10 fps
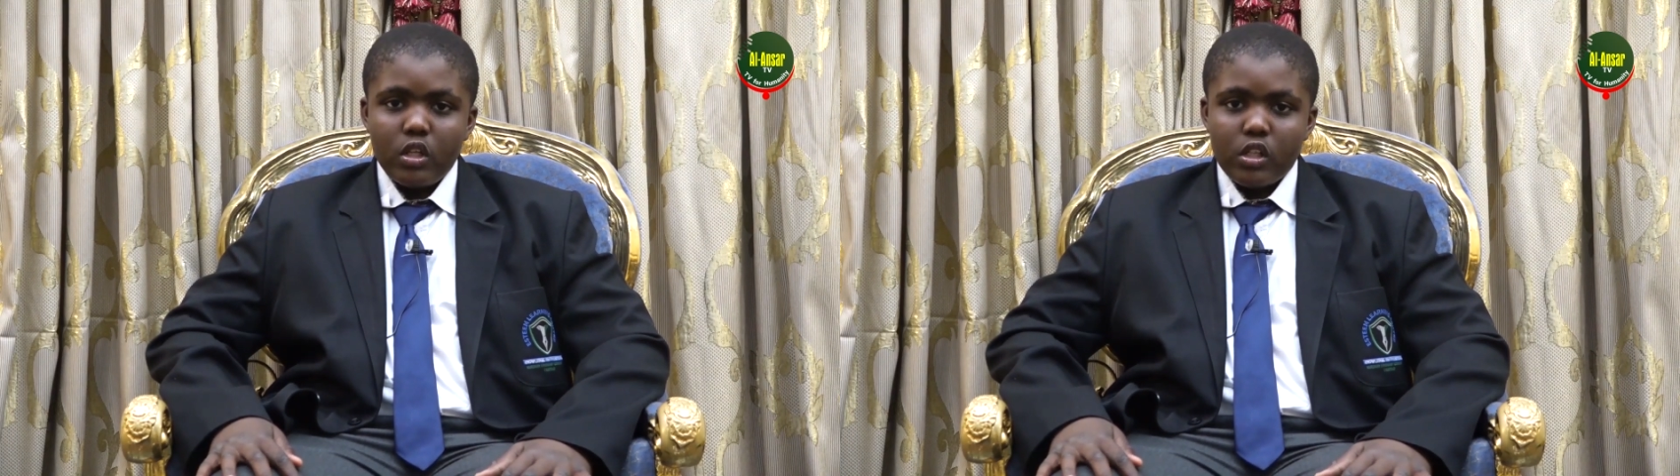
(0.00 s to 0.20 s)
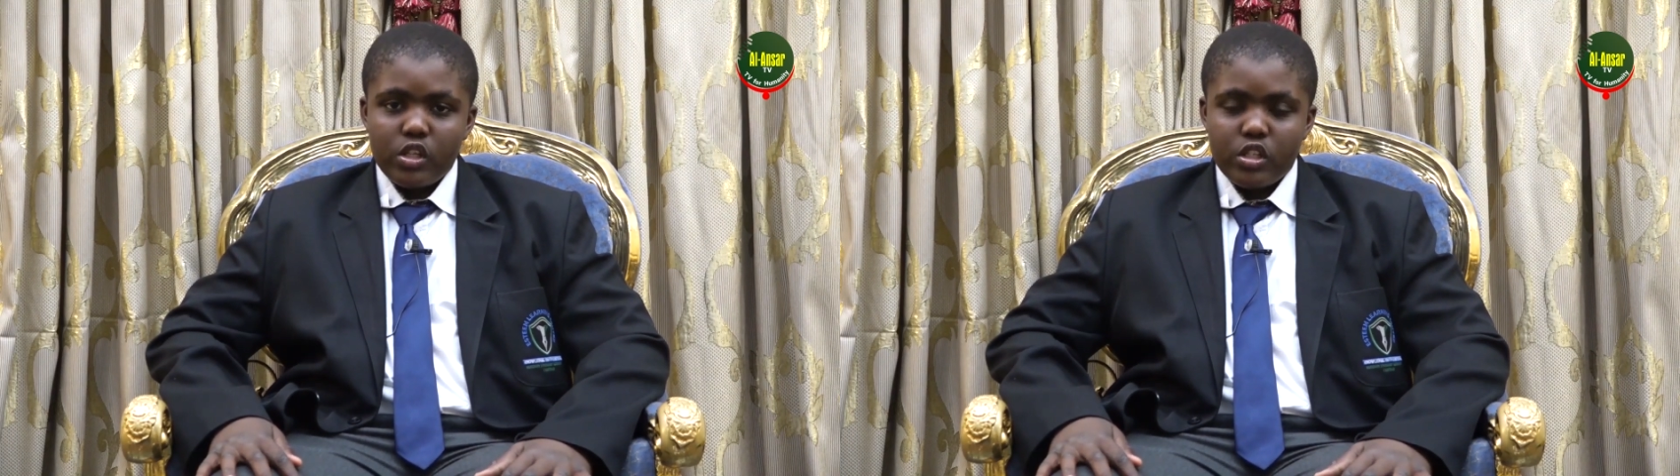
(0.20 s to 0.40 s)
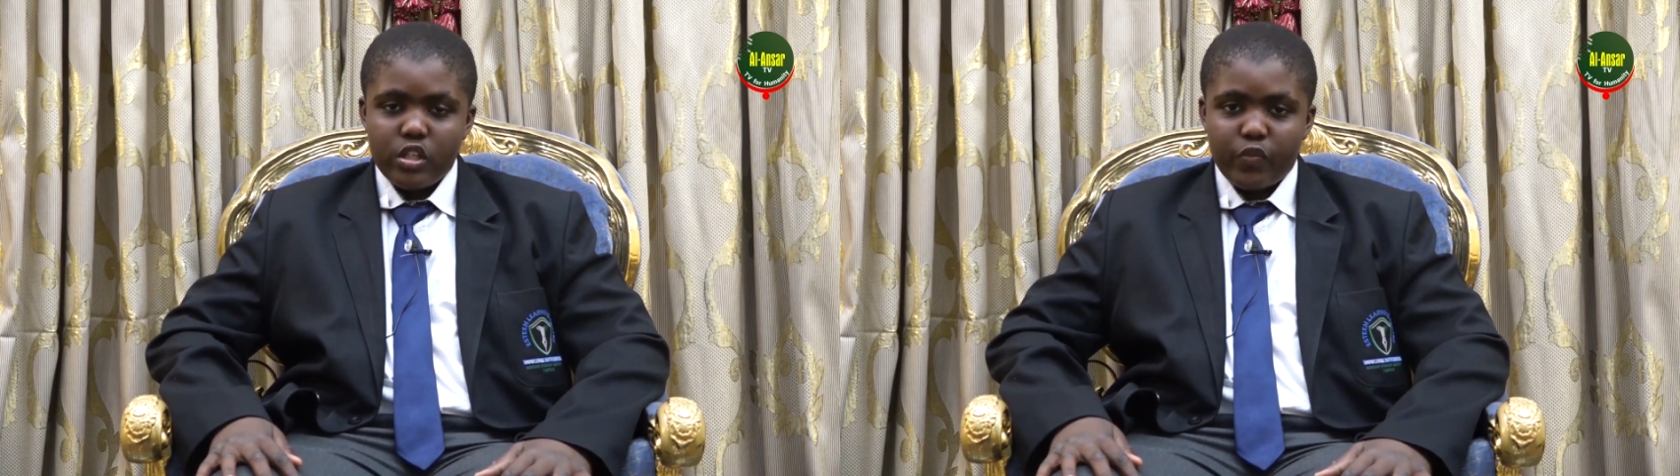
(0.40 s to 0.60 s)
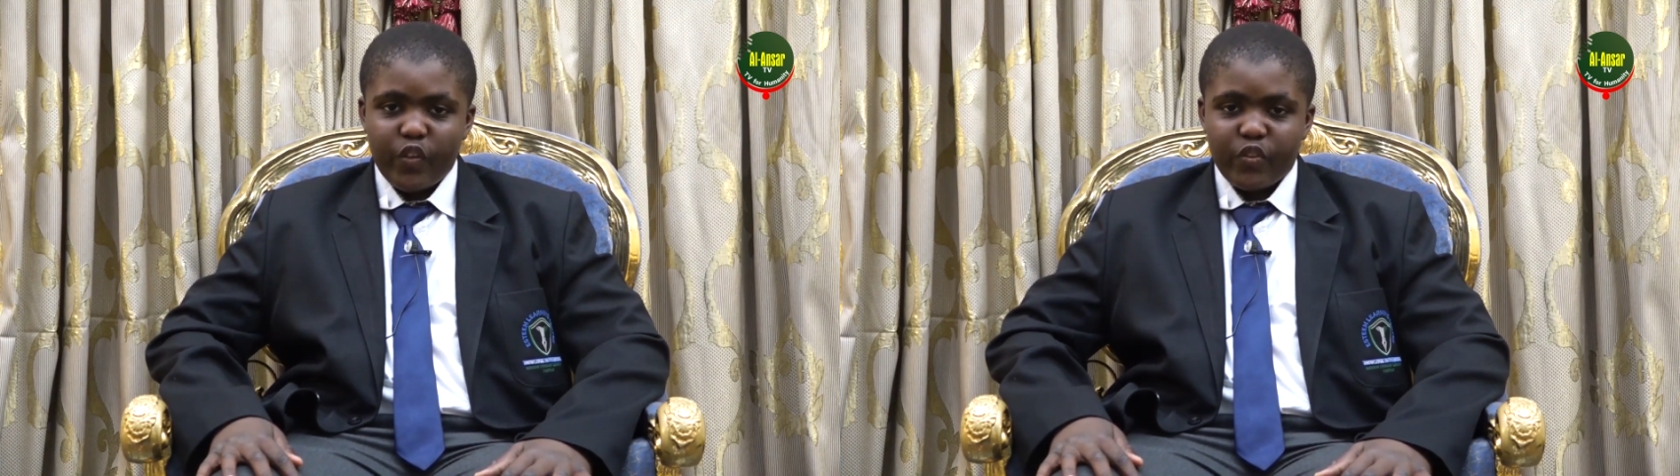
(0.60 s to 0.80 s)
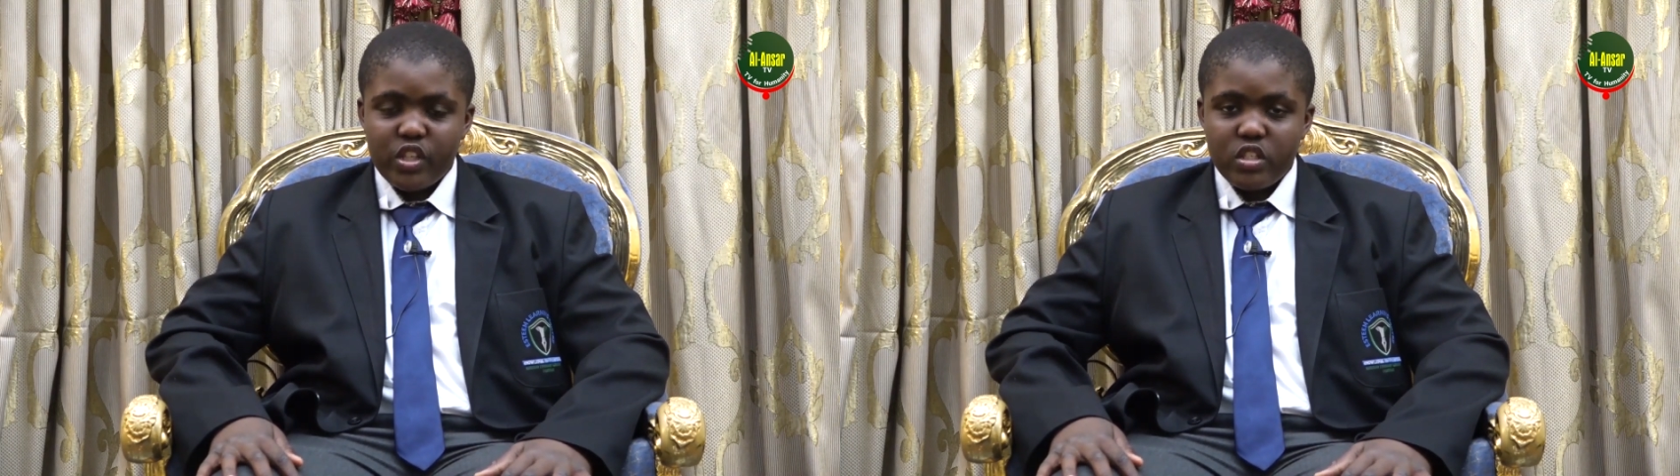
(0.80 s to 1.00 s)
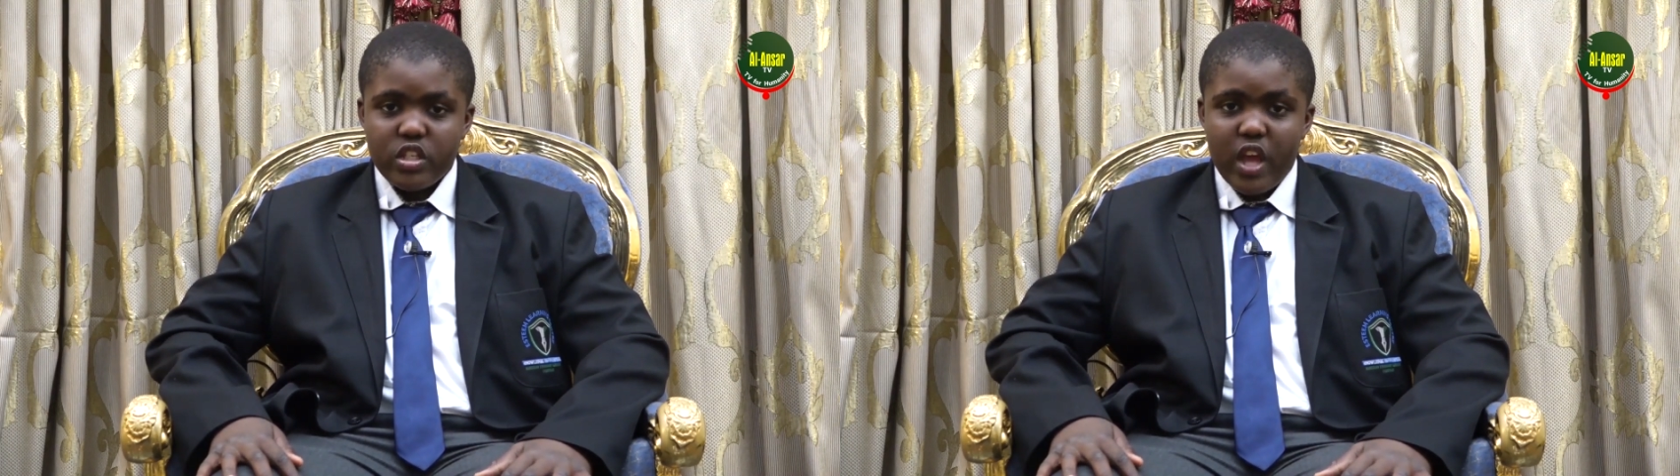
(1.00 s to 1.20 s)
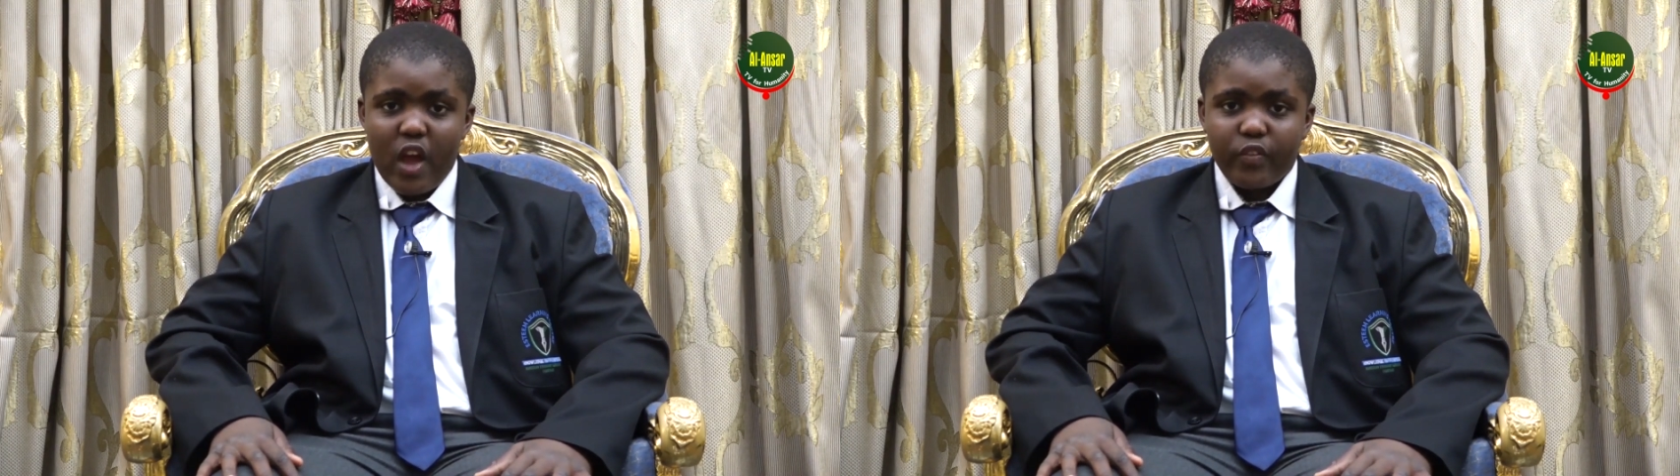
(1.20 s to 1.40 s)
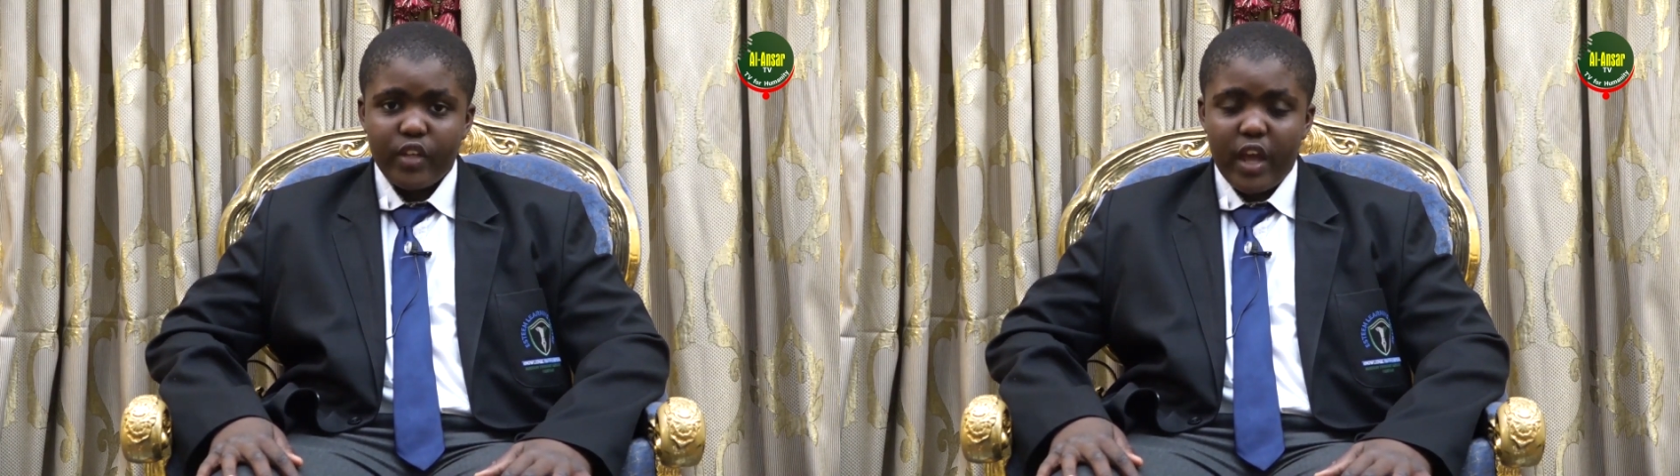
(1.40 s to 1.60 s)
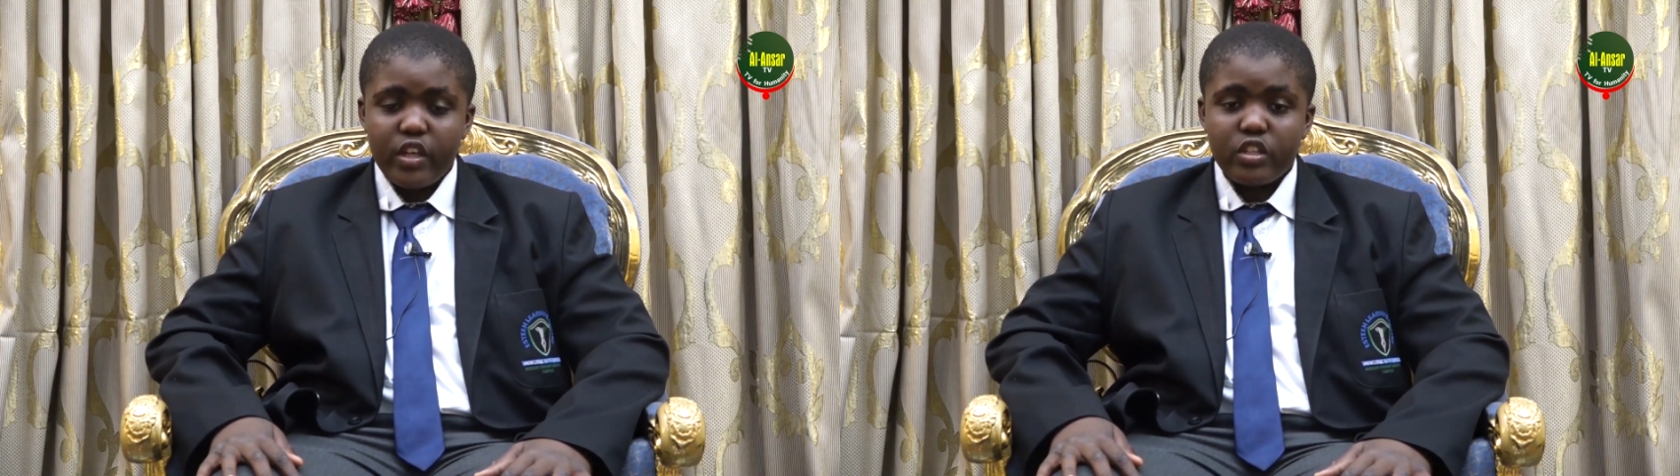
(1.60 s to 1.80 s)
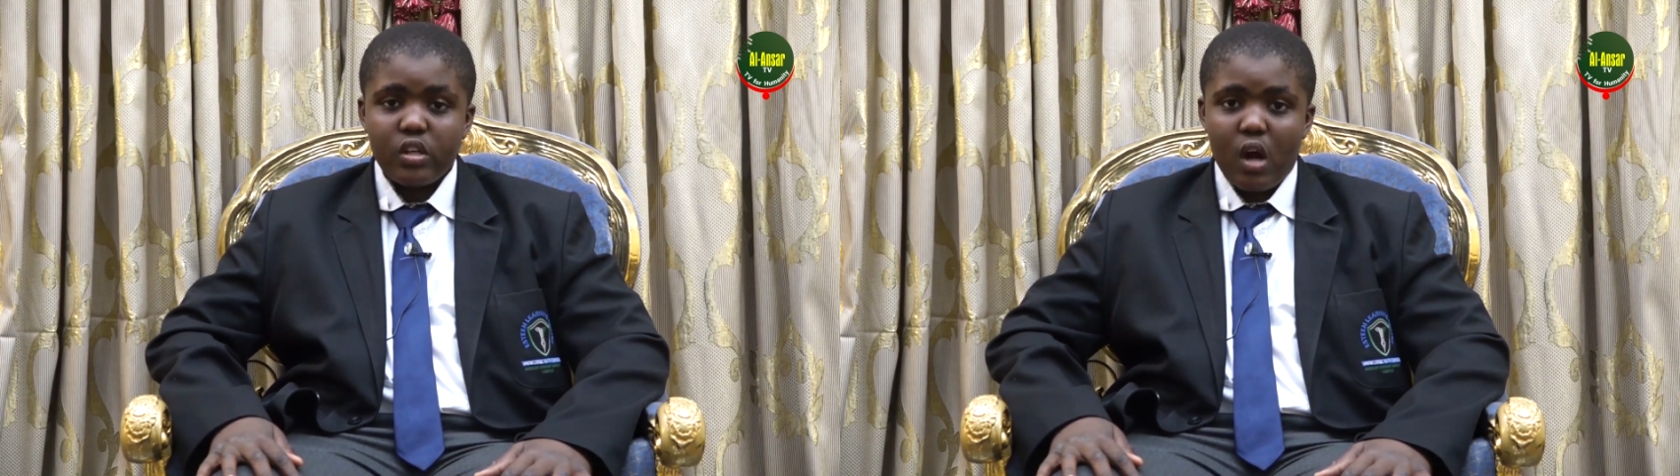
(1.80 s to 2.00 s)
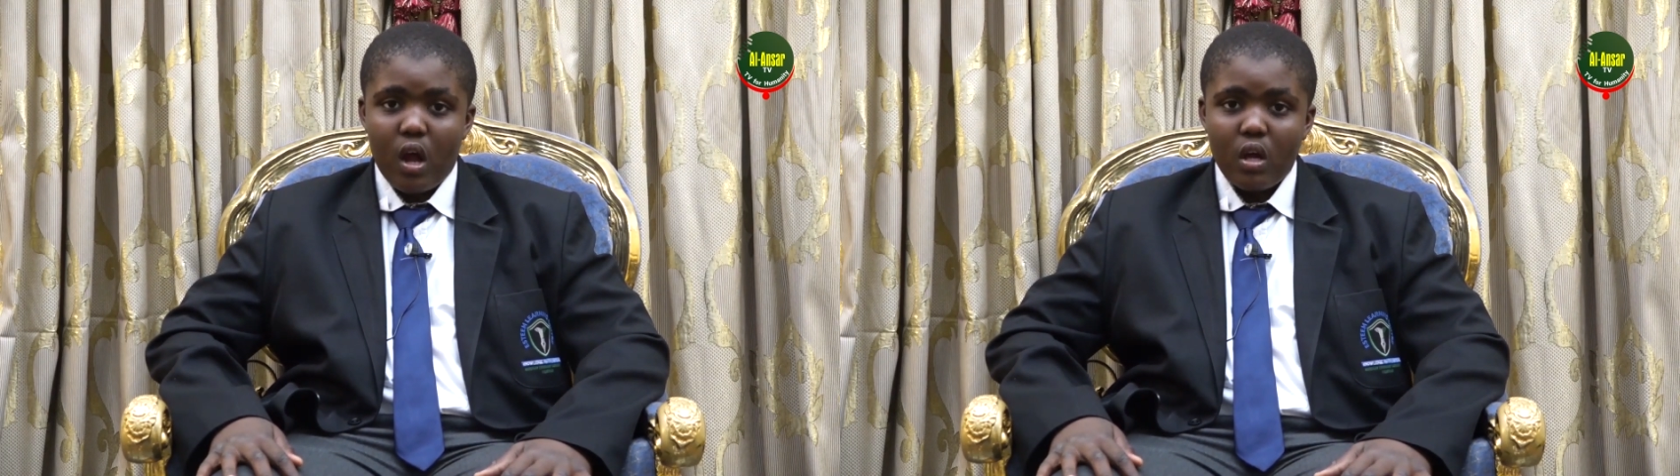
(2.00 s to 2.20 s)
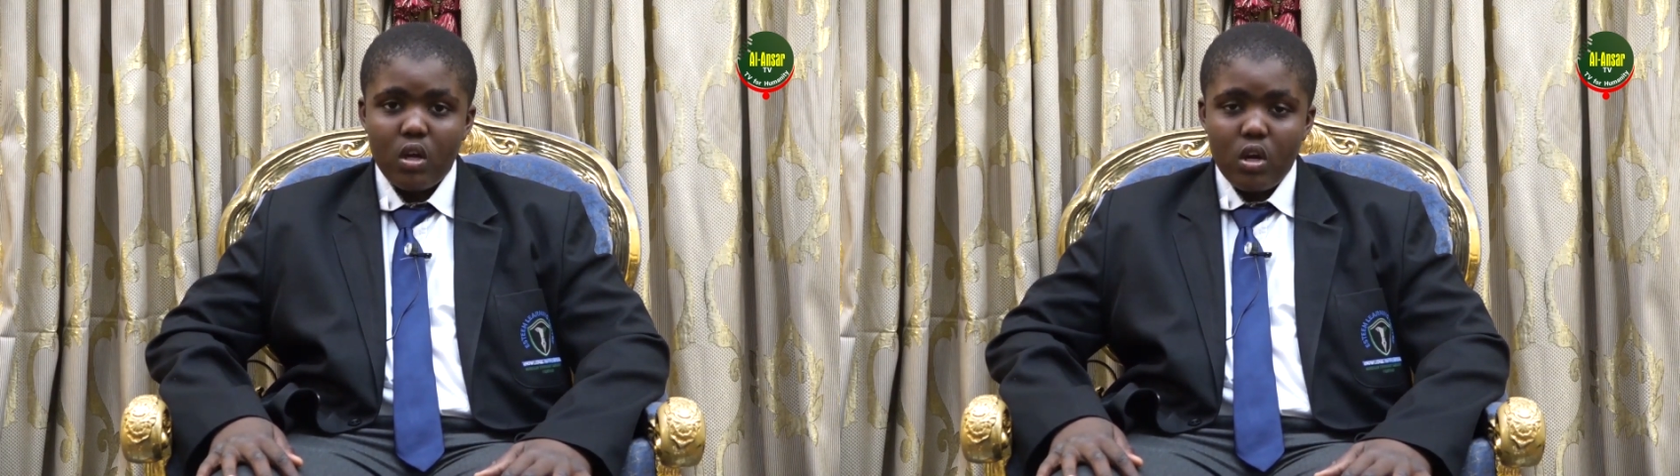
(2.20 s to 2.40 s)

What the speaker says: In the 15th year after Hijrah,